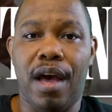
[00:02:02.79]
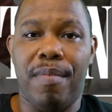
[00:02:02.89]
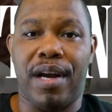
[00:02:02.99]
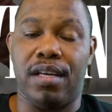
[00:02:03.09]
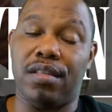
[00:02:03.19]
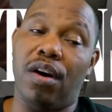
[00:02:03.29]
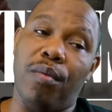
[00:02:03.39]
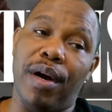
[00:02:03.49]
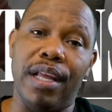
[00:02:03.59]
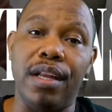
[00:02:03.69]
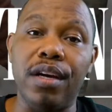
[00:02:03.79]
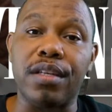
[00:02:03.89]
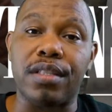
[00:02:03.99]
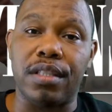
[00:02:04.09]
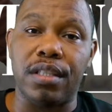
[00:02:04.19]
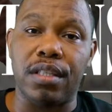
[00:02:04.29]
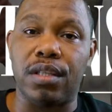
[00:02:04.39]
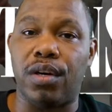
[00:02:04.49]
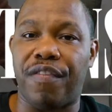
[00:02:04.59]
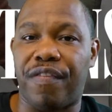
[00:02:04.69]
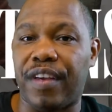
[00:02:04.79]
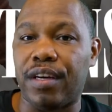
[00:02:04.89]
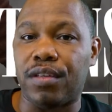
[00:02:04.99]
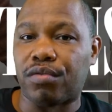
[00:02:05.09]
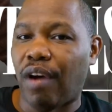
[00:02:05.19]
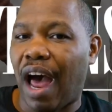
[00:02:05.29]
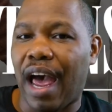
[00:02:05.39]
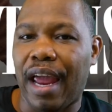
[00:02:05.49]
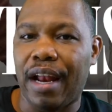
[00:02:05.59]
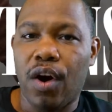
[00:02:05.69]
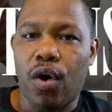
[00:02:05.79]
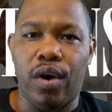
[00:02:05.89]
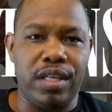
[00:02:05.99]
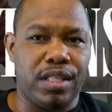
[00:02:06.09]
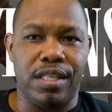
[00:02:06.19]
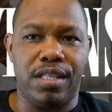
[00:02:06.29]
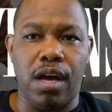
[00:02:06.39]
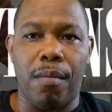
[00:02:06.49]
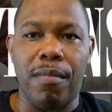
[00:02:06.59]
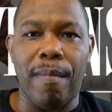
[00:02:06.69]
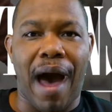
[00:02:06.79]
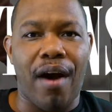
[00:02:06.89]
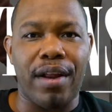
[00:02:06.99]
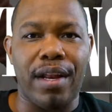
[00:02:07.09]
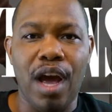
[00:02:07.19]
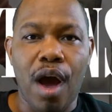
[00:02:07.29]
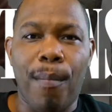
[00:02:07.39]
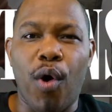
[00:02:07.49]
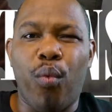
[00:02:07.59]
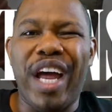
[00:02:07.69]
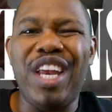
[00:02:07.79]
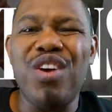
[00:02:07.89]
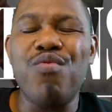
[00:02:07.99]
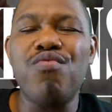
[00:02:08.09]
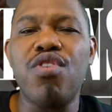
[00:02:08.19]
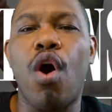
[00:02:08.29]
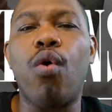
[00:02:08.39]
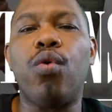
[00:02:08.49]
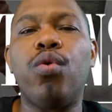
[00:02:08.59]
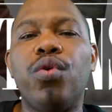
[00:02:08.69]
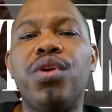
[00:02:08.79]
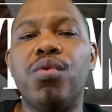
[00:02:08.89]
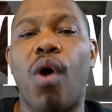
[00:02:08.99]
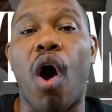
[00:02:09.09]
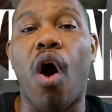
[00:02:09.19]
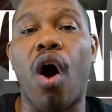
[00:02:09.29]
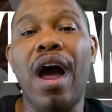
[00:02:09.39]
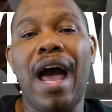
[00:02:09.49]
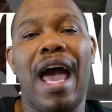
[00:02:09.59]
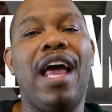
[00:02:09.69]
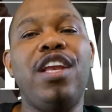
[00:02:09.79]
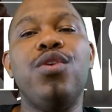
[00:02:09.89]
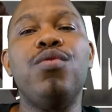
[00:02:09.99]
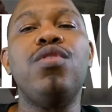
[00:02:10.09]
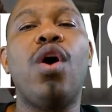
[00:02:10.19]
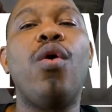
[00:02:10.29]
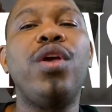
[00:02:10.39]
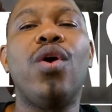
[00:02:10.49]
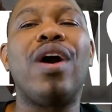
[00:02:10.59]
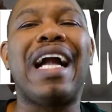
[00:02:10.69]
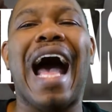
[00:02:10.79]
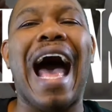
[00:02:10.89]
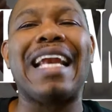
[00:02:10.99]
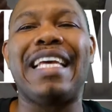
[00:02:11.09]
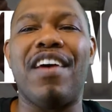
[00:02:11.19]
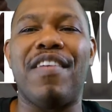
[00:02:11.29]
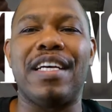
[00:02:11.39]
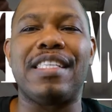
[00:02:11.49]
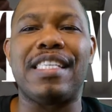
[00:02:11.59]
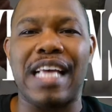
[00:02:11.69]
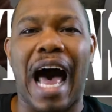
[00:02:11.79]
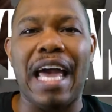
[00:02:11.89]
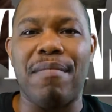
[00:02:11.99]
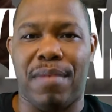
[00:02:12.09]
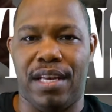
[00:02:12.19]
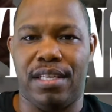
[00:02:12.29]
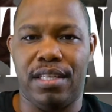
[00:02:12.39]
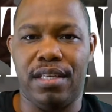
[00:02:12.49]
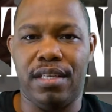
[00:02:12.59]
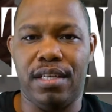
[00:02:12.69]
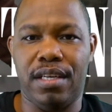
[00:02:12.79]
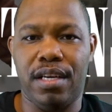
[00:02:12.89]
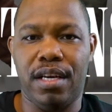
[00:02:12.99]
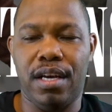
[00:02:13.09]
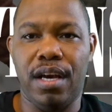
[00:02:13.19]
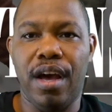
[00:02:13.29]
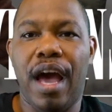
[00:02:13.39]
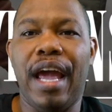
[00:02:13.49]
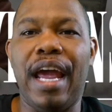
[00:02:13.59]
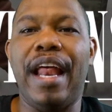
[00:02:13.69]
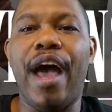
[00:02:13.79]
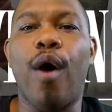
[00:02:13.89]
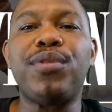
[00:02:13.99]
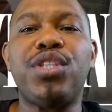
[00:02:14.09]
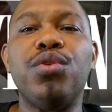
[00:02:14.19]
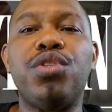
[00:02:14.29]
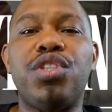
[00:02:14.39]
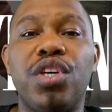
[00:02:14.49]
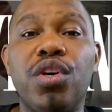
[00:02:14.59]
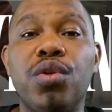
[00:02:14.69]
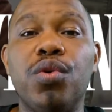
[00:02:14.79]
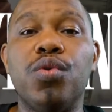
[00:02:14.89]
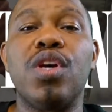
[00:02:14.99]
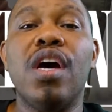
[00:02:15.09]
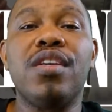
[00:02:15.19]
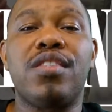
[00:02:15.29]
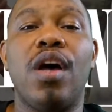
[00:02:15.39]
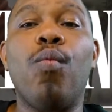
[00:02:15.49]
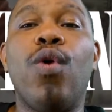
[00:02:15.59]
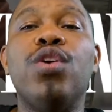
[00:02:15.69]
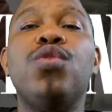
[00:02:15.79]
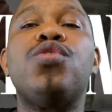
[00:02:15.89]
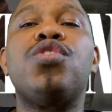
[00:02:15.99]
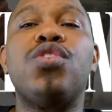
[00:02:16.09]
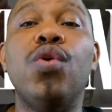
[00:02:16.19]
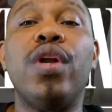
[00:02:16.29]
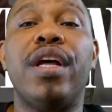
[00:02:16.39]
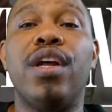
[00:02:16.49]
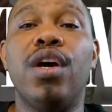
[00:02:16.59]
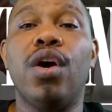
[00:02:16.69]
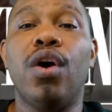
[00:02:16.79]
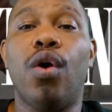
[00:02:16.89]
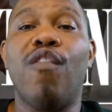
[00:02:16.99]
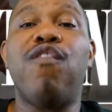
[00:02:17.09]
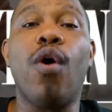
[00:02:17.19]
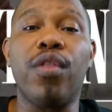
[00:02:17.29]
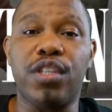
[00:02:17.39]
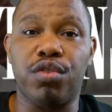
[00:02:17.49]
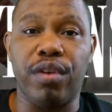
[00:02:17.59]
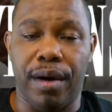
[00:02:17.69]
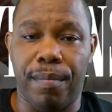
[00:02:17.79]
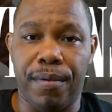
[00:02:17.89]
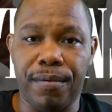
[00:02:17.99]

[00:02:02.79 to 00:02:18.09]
because, oh, well, it looks good or it feels right or it's just something about it. But when you know who you are and you know your God-given assignment, it helps you choose someone who's suited for the trip.